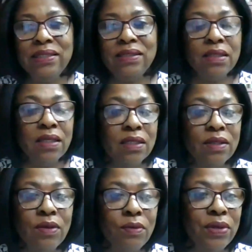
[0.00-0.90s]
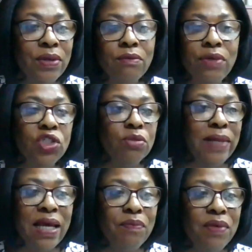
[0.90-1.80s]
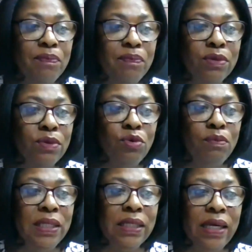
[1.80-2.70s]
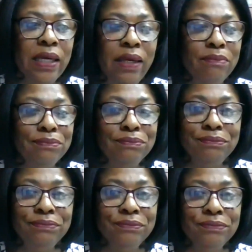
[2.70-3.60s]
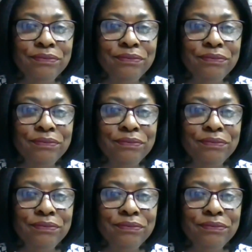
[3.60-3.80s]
is littered with rich Black people who became